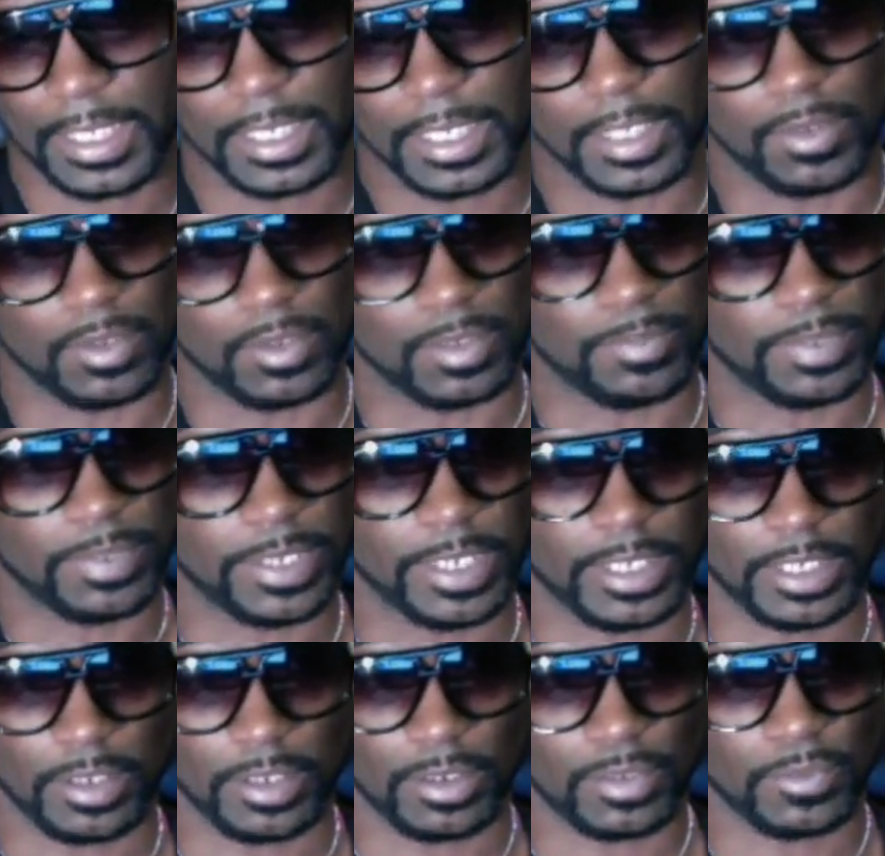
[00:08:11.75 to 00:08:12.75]
They only
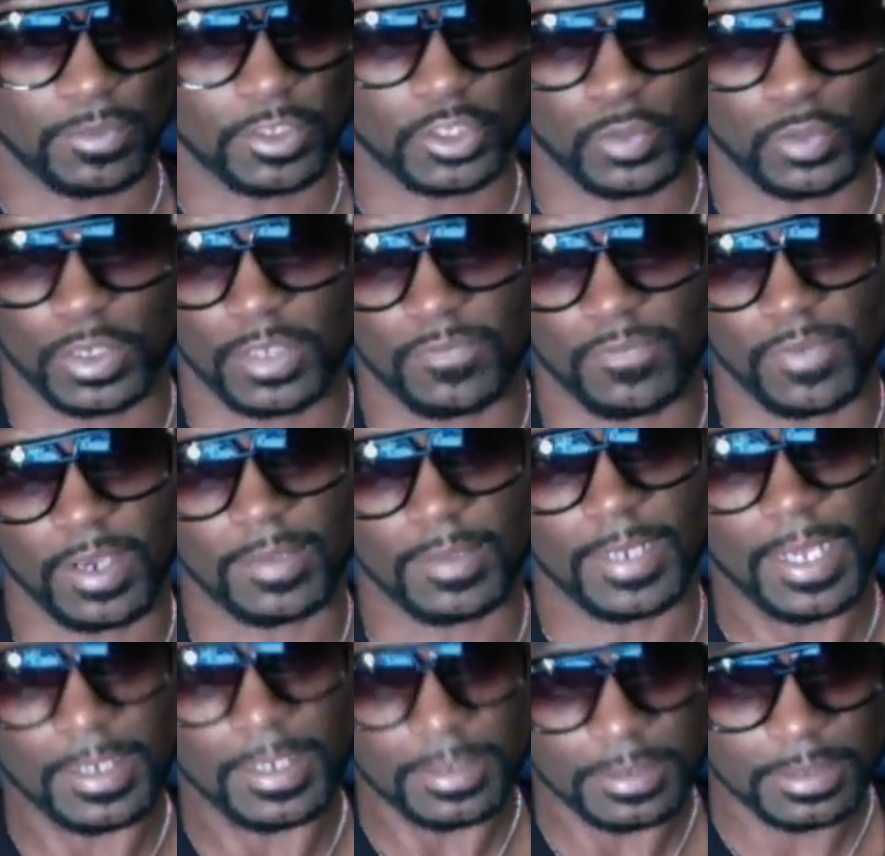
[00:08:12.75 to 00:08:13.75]
pay, they only want twenty five
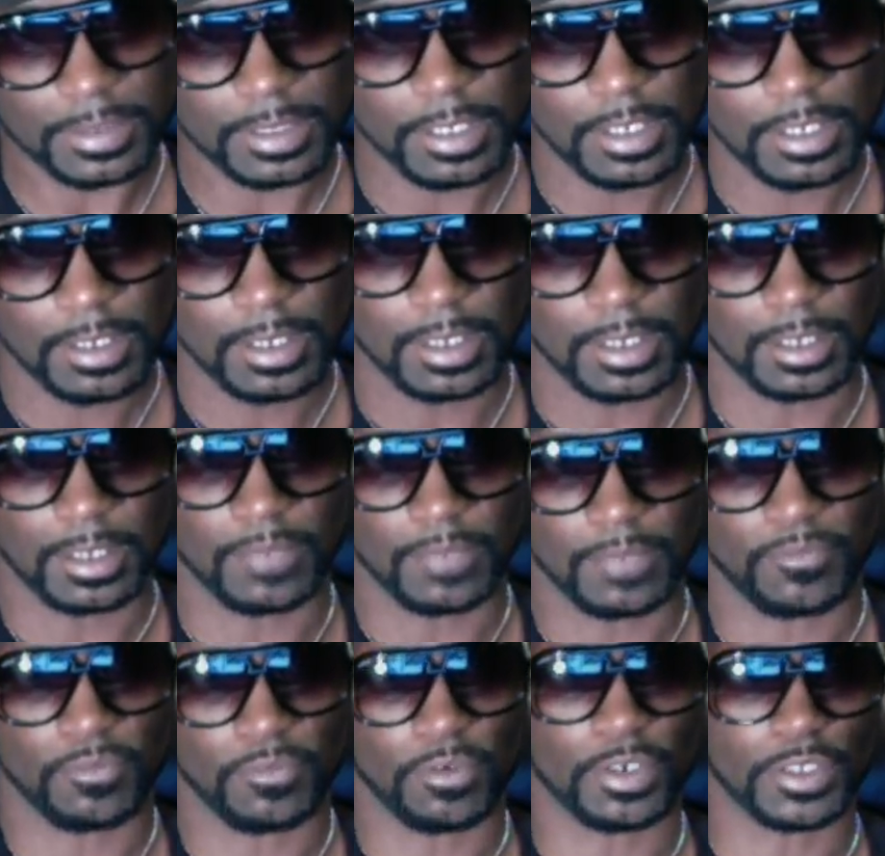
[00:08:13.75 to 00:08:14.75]
dollars uh,
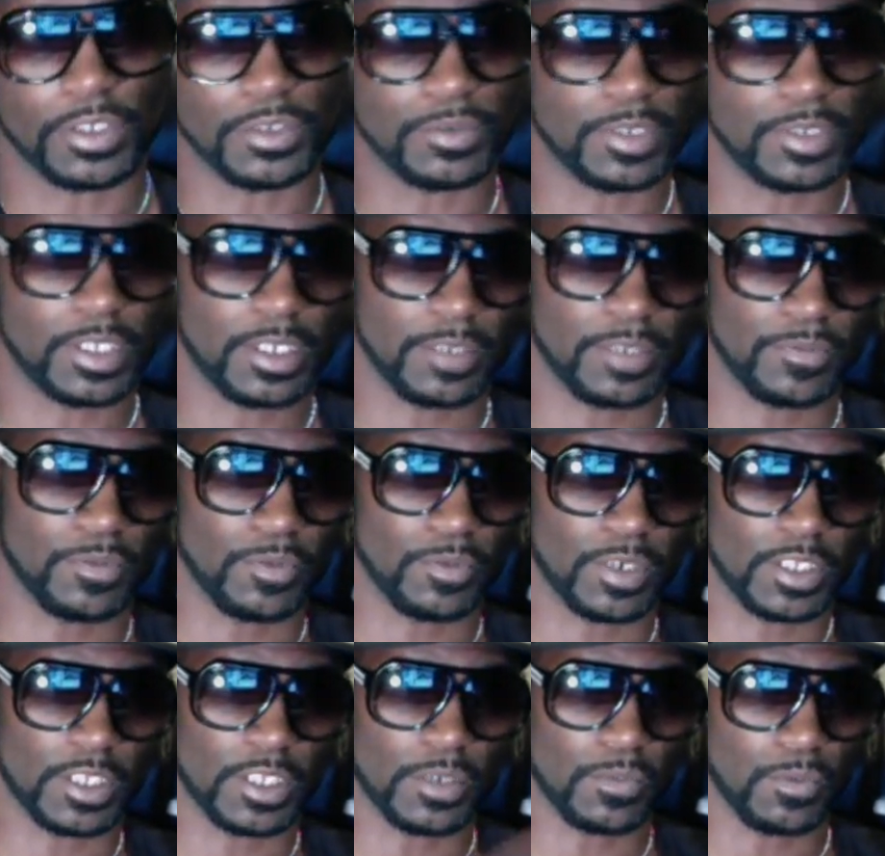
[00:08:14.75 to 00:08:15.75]
for a unit. If you want
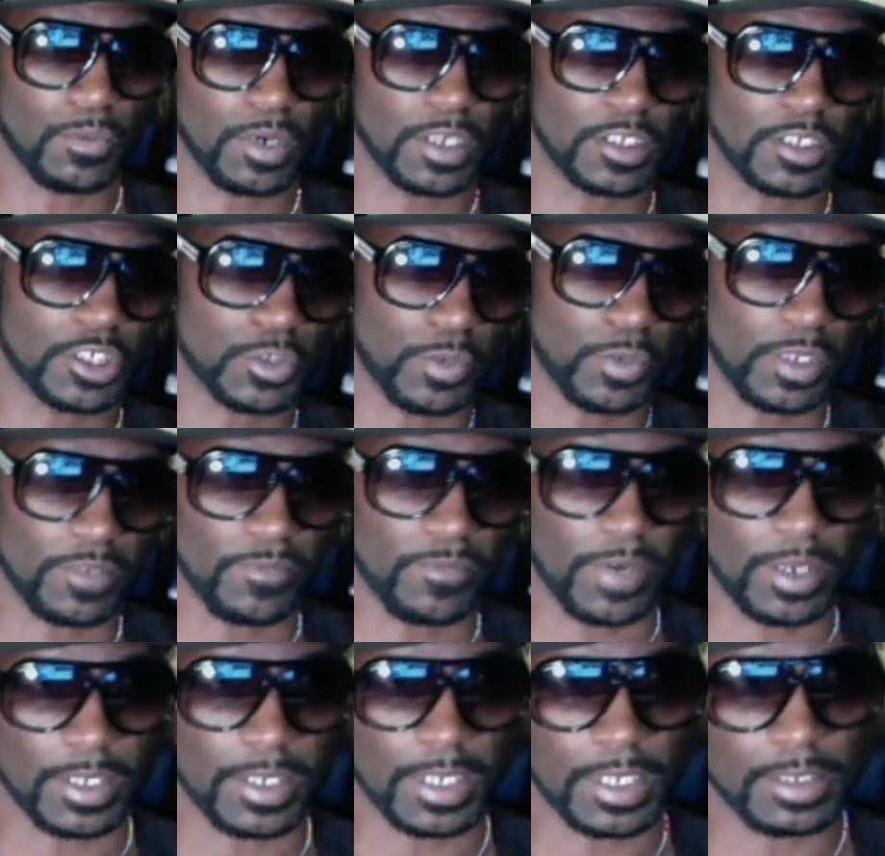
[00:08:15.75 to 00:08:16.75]
to get one, it's twenty
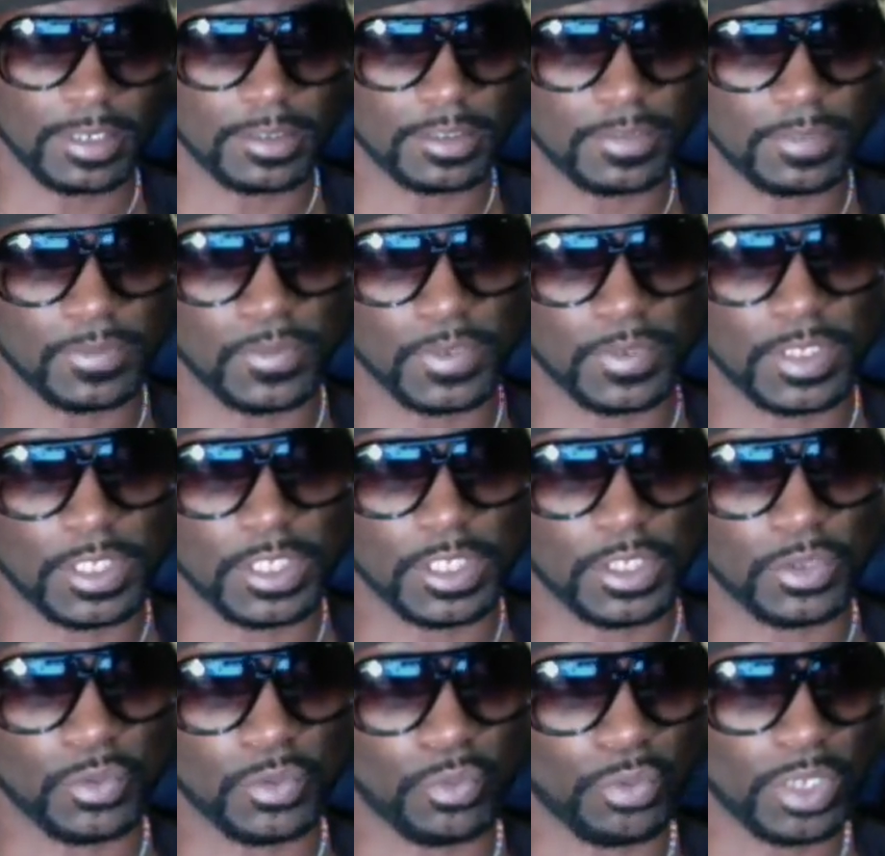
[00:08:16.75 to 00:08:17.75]
five dollars. If you want to
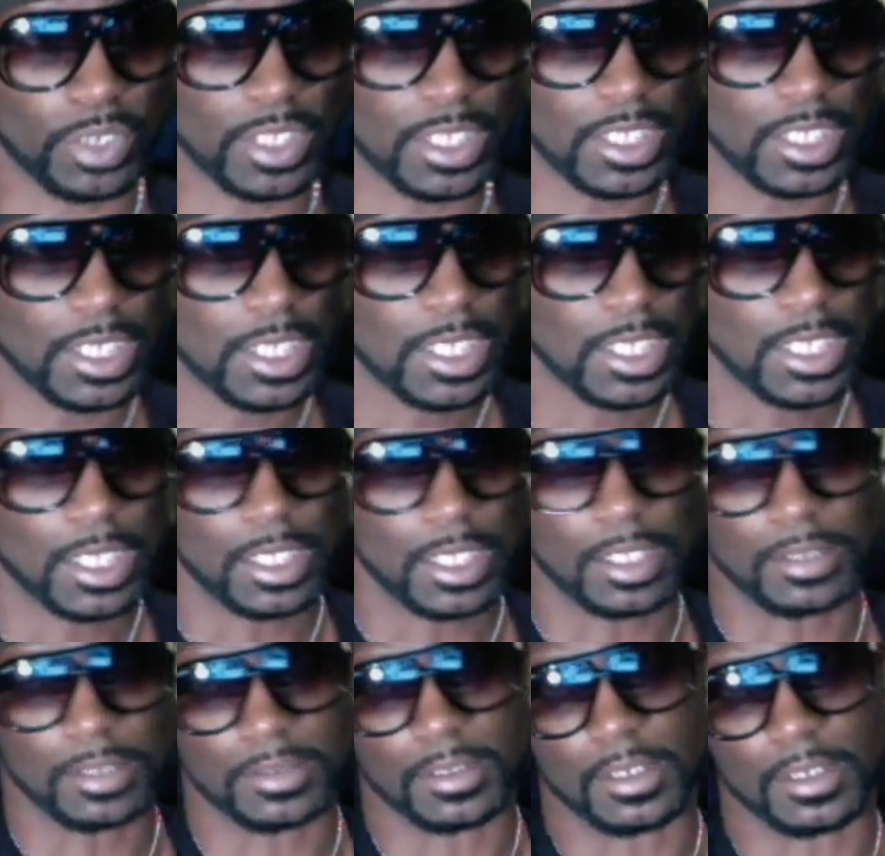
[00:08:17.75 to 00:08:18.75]
get three,
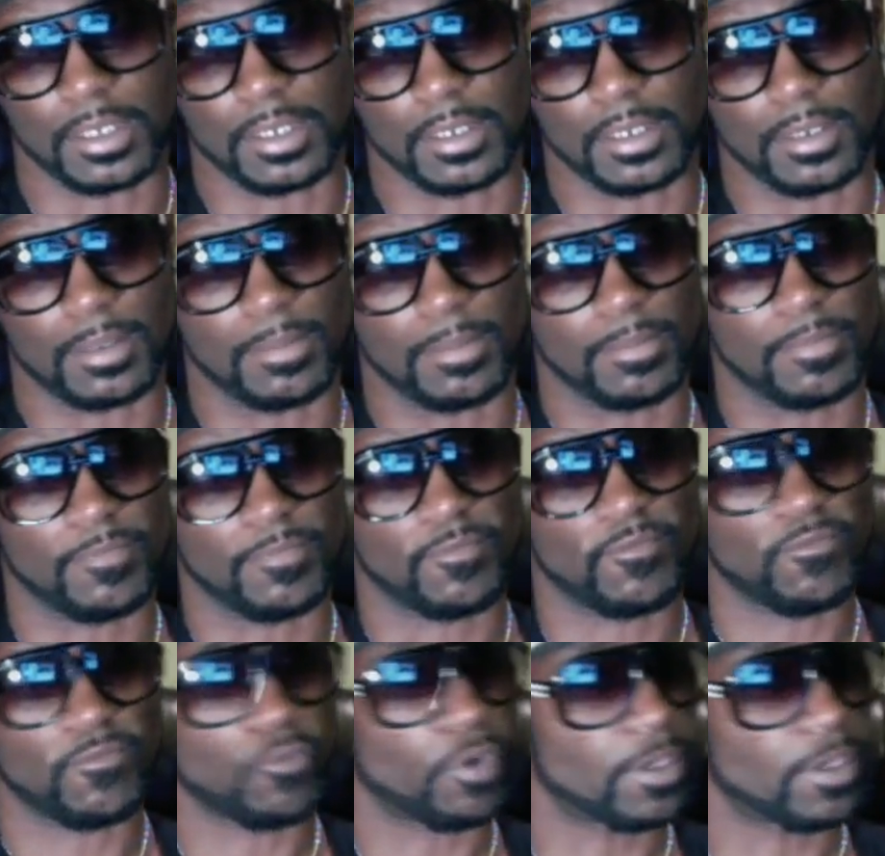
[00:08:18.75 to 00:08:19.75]
it's um,
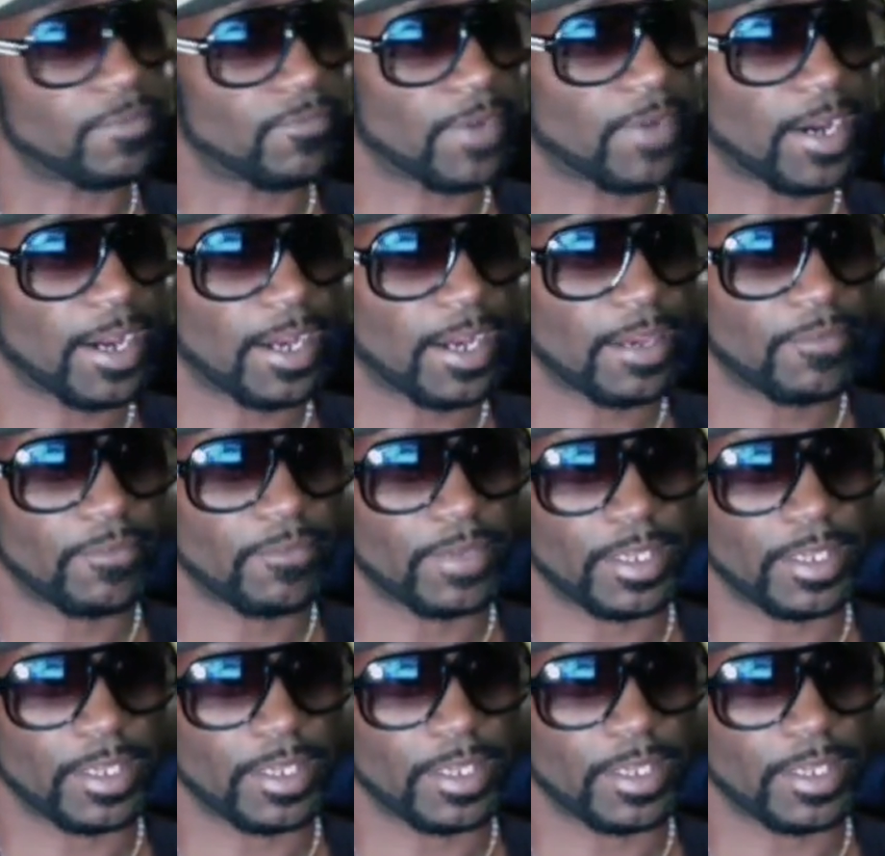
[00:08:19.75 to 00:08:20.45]
forty five.